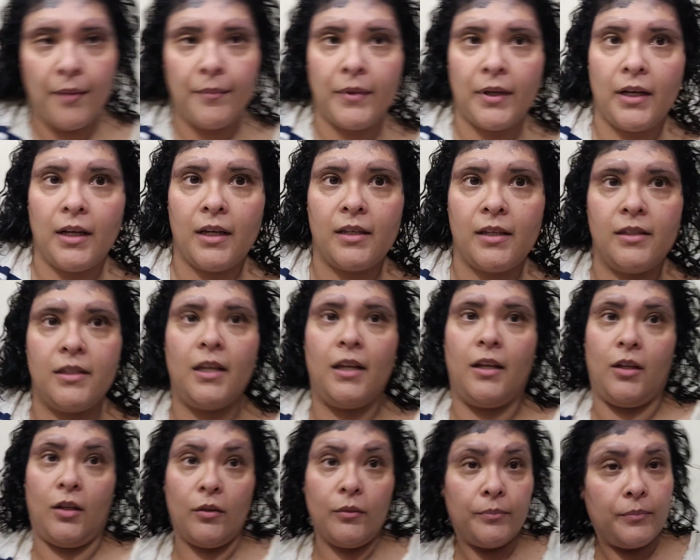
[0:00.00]
I'm going to
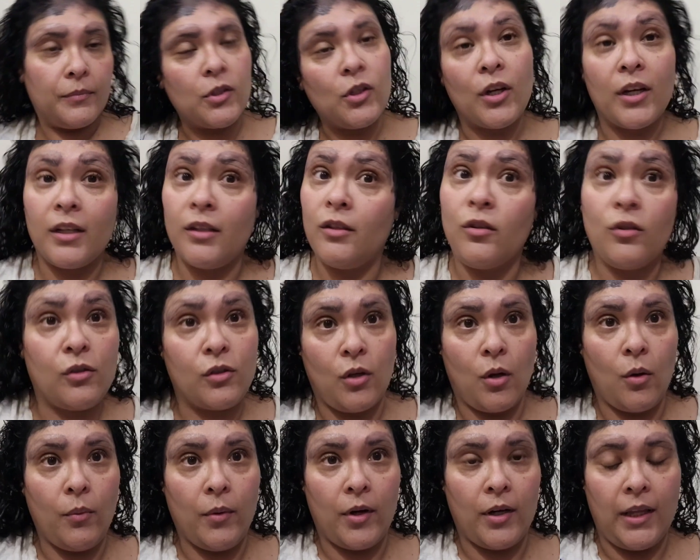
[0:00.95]
continue. So you're going to look
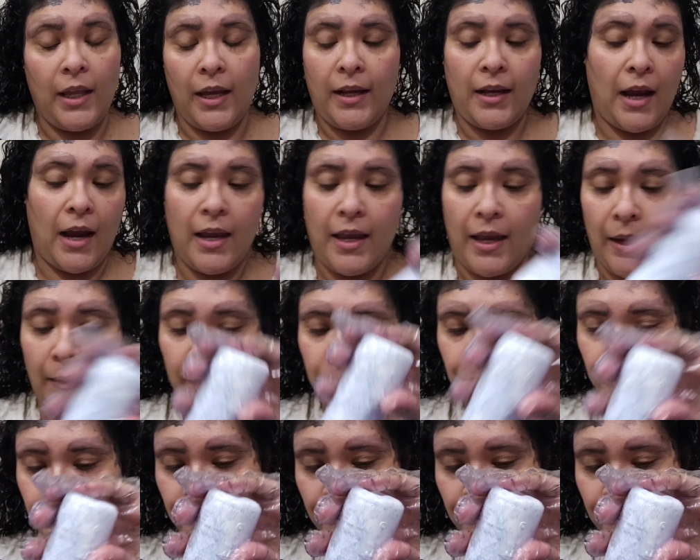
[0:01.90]
so weird like I am.